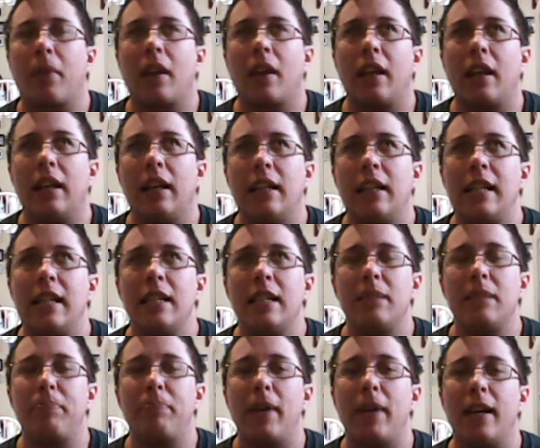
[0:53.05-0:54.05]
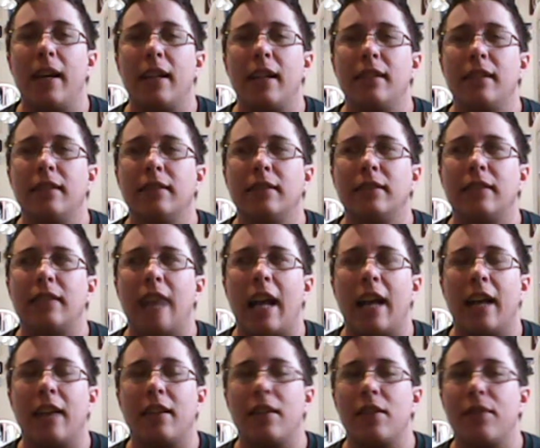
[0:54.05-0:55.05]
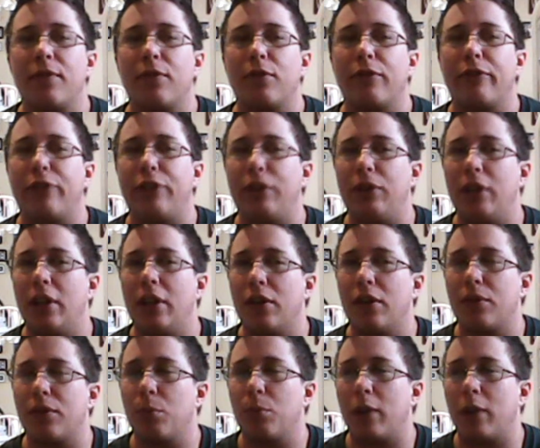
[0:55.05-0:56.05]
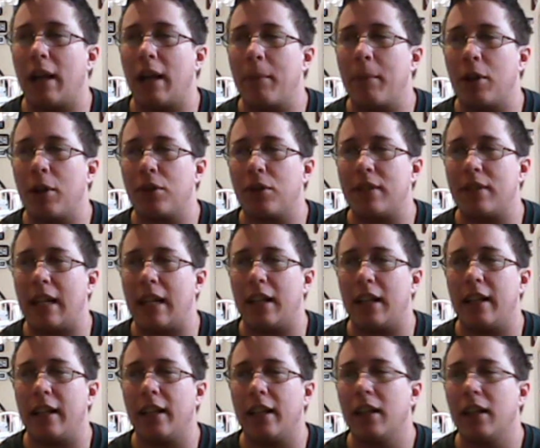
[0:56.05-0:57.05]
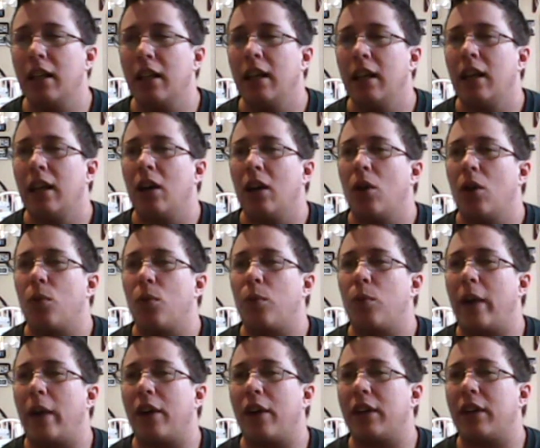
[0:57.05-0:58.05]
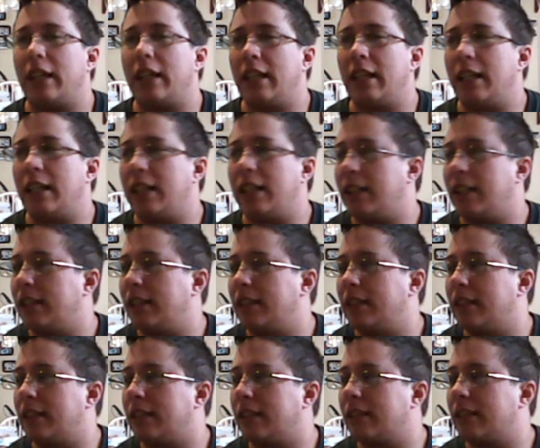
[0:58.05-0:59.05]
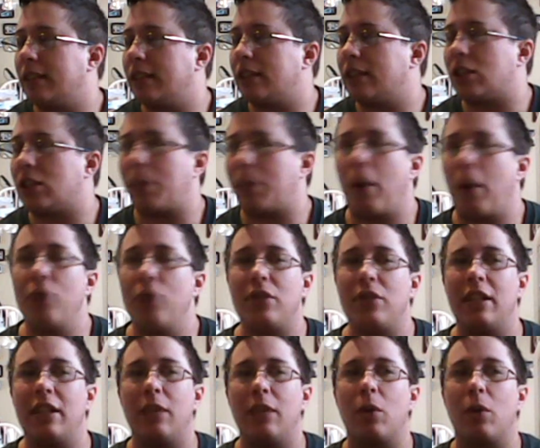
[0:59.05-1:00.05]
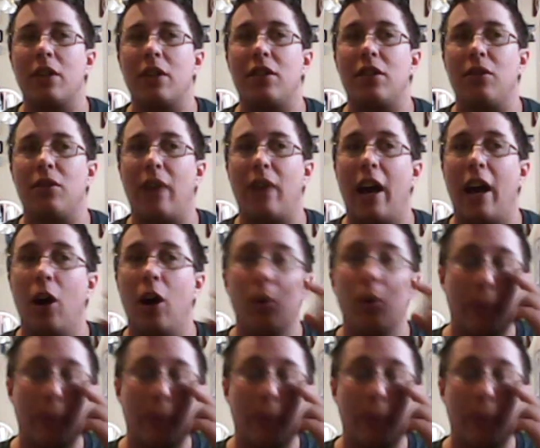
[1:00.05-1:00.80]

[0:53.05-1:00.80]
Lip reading: he's been at this for a few years, from what I'm understanding, where he supposedly wants to help.